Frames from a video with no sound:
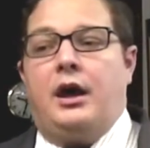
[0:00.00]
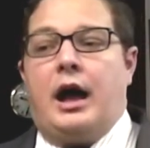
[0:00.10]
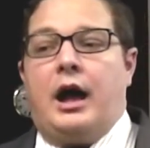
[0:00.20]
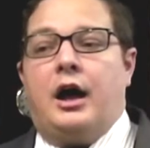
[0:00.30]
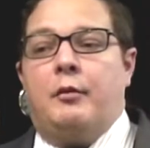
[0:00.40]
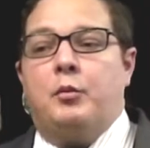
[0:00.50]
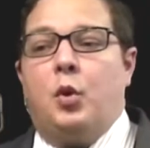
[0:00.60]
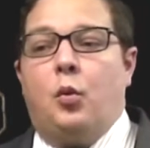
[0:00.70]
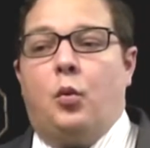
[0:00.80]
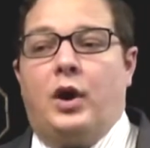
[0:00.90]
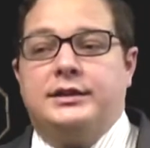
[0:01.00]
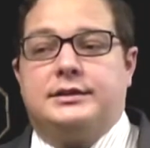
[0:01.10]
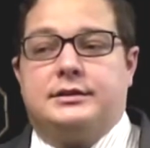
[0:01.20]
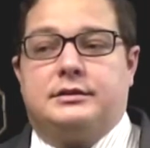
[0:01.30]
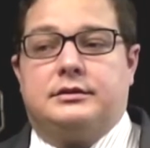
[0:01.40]
Um,
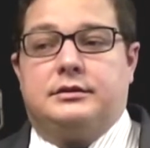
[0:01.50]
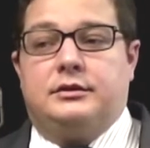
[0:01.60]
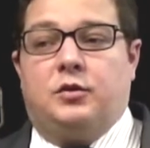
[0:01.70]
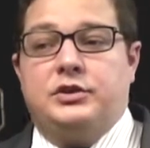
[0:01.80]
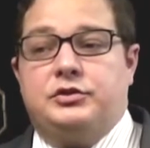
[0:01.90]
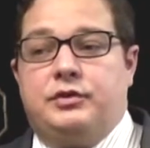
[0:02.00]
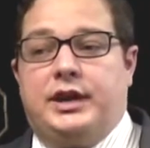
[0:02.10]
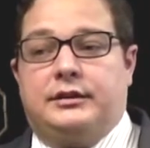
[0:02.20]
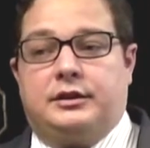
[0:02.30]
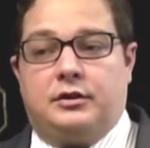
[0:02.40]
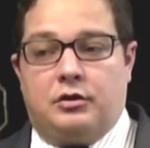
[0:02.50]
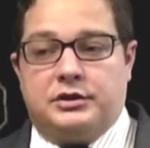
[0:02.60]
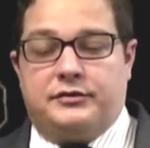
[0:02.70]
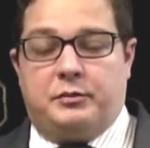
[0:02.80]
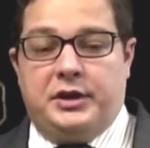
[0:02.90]
once, once you get the
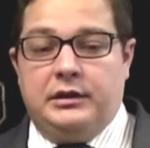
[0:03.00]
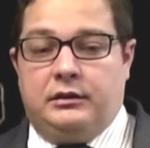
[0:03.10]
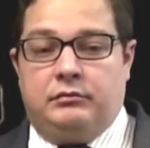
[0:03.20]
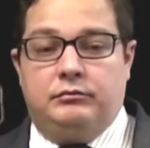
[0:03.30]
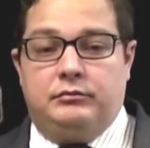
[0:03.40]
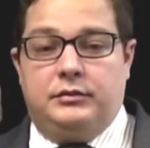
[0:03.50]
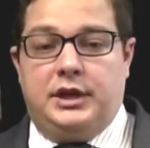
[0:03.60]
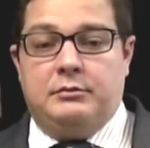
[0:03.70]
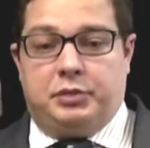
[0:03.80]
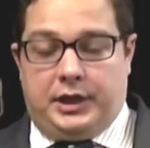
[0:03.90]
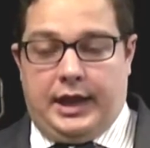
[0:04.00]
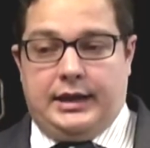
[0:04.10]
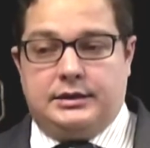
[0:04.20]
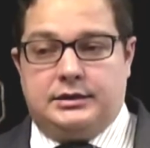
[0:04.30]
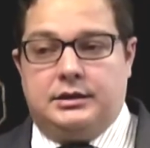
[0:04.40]
notice of appeal in
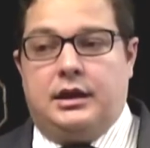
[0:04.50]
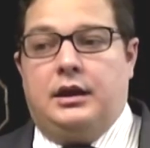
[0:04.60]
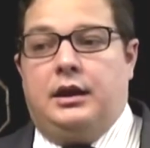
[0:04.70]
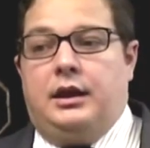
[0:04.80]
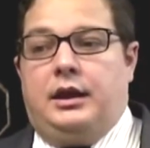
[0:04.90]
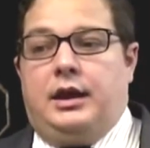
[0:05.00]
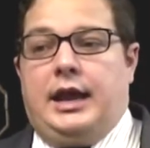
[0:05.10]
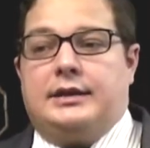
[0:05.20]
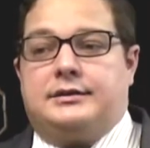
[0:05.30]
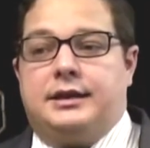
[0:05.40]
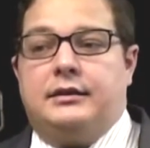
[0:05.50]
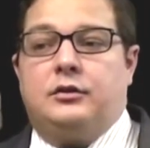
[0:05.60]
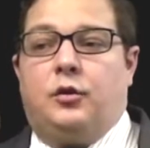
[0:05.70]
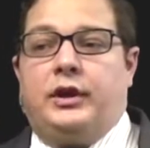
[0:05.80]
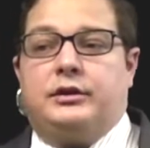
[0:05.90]
place, it's then
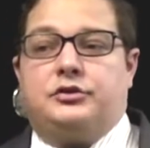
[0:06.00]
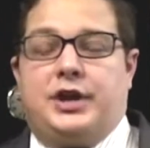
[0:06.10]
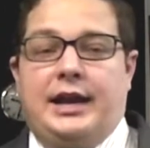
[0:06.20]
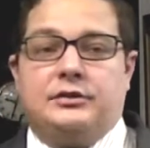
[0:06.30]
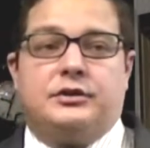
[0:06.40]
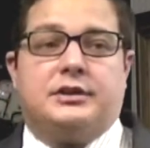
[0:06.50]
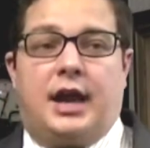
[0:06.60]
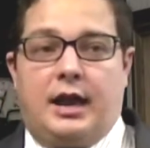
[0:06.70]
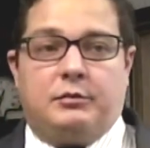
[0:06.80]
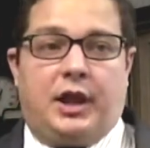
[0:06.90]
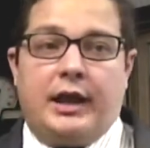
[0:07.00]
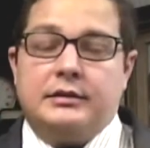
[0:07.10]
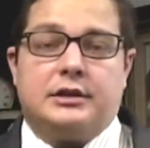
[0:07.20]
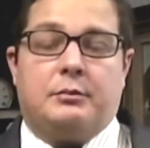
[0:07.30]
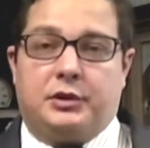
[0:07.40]
going to change the
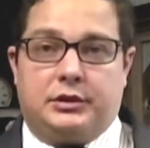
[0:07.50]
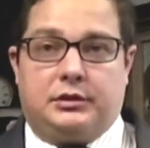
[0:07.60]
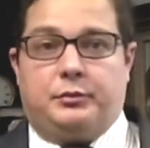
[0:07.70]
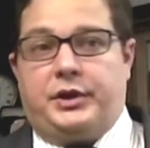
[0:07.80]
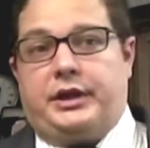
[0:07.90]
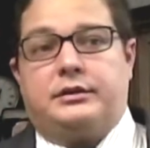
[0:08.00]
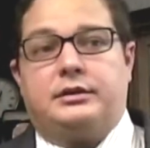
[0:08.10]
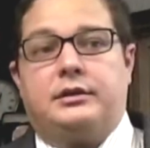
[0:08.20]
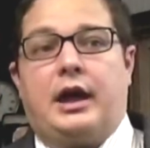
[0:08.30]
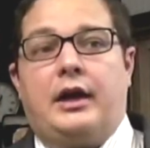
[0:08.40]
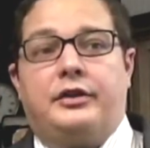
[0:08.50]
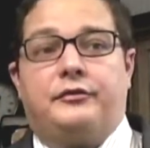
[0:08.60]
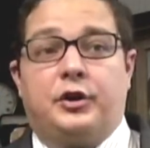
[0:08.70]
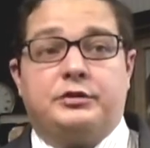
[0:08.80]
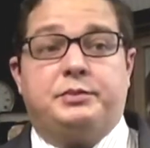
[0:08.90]
timelines up a little bit. Uh, the
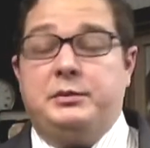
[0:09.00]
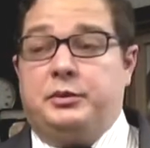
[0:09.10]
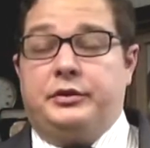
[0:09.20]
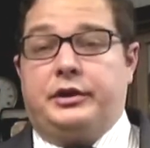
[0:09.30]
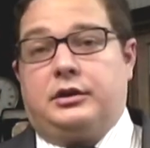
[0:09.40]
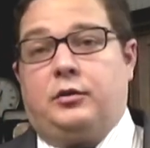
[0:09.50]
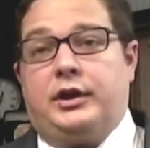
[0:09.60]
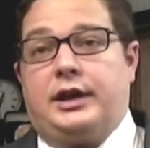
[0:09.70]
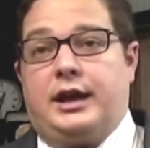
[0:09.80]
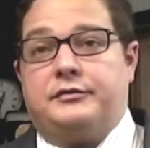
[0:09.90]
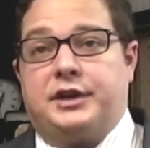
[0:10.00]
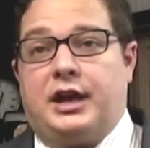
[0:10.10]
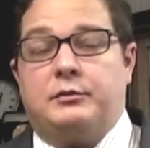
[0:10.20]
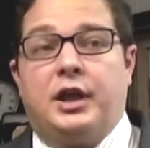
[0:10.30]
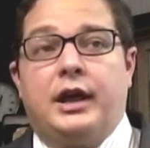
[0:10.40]
first people that are going to have
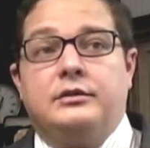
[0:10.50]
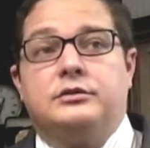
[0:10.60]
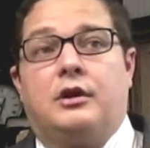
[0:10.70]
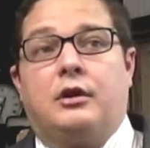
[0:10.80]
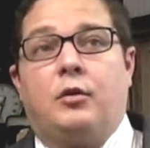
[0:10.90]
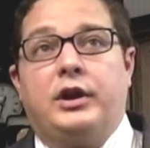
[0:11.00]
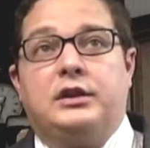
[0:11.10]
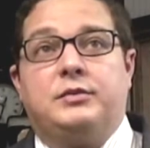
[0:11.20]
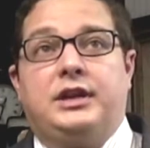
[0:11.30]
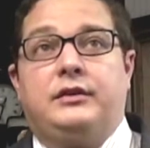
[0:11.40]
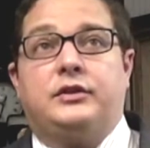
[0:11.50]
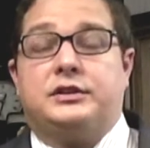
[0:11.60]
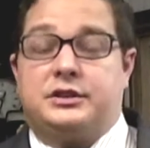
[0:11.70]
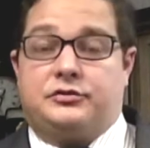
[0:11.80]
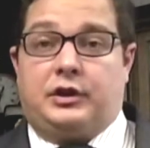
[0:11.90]
timelines are going to be the
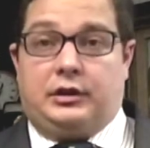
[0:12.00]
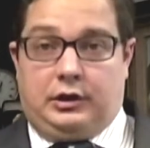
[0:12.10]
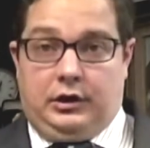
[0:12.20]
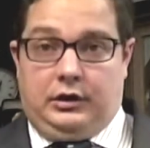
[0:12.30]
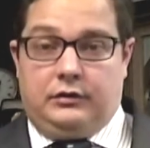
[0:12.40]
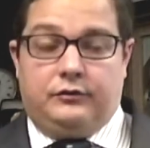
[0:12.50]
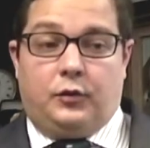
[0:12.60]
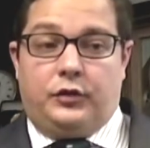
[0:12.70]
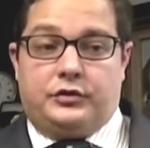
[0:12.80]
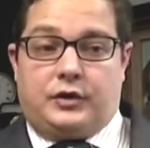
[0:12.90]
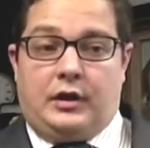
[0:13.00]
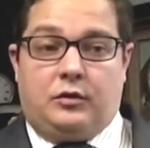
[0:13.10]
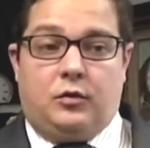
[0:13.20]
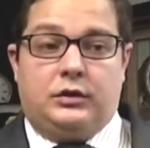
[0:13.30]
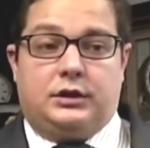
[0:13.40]
district clerk for the trial
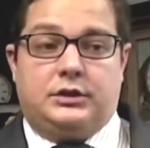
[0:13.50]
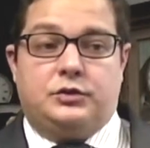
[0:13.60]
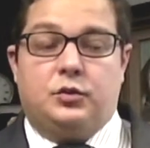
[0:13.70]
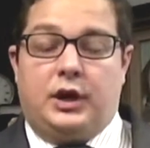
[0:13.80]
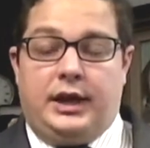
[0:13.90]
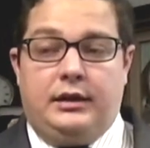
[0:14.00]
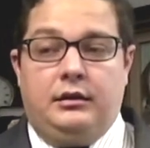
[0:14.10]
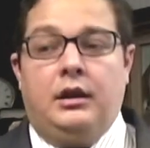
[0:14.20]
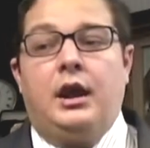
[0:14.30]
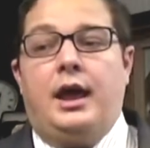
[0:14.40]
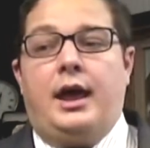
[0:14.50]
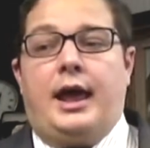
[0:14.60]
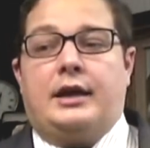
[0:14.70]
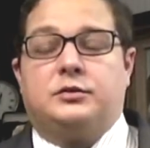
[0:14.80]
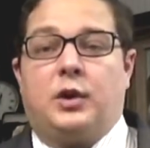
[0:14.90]
court that you were in,
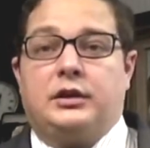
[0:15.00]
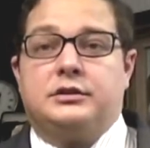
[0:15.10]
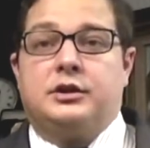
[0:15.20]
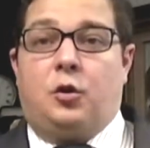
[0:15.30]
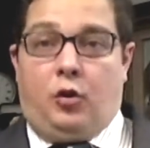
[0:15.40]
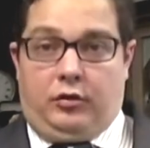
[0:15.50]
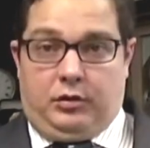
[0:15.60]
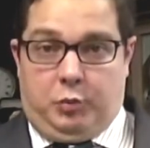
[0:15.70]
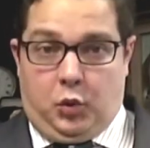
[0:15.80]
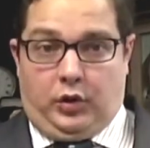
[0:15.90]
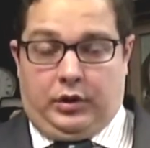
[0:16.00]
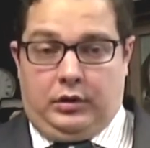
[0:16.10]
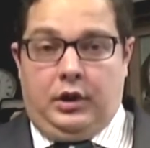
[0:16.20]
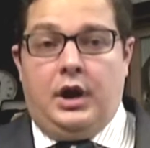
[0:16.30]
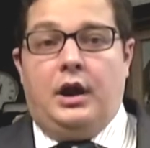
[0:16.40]
as well as the court reporter.
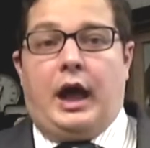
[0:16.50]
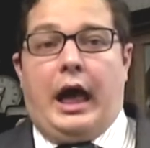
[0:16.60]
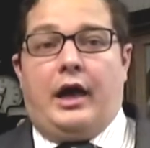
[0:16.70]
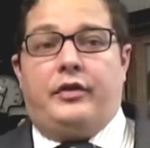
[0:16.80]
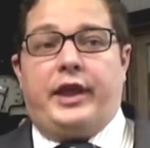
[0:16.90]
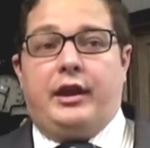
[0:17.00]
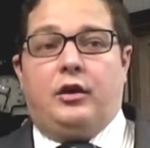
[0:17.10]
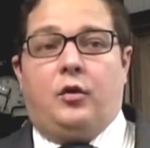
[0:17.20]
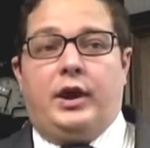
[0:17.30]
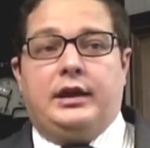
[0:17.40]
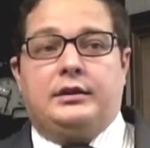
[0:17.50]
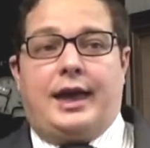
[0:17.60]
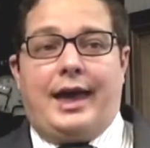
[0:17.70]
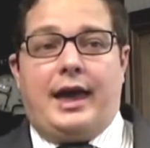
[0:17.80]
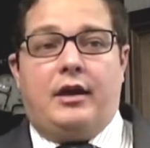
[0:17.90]
Uh, they are going to
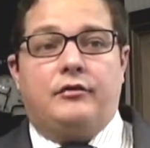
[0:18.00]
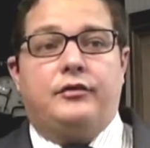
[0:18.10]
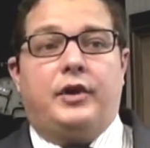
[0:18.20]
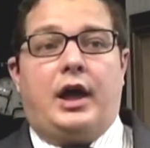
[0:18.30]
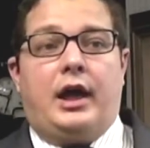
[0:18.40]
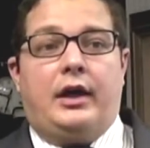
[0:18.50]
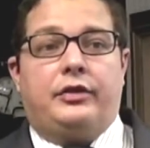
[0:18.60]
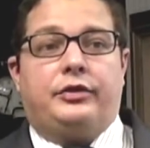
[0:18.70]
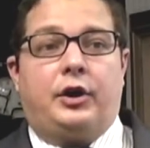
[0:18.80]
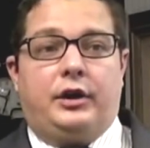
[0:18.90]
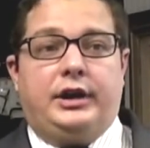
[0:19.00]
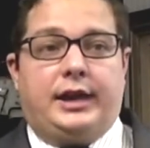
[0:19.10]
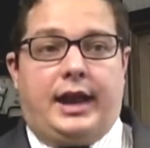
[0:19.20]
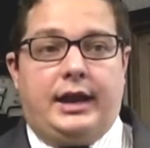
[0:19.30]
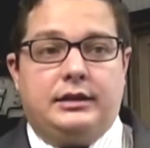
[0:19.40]
have uh, 30
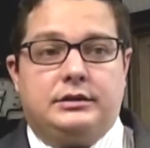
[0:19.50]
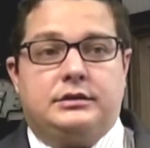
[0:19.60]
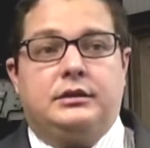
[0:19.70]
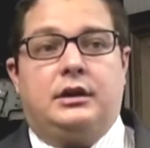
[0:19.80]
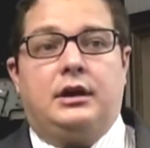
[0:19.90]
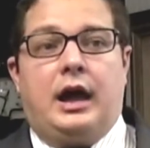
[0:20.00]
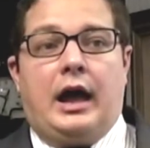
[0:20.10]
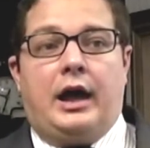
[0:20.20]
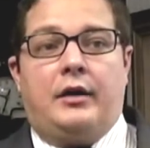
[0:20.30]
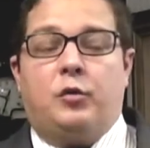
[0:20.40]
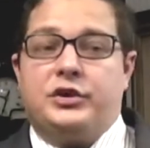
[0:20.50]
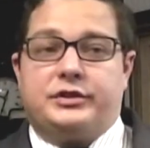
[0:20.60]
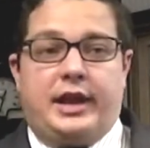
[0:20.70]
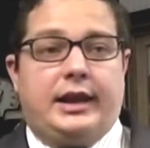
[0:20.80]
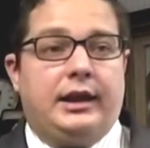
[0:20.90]
days, uh,
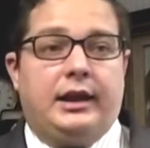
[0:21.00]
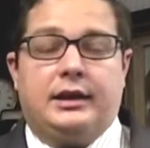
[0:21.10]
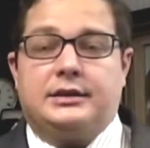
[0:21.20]
which they can get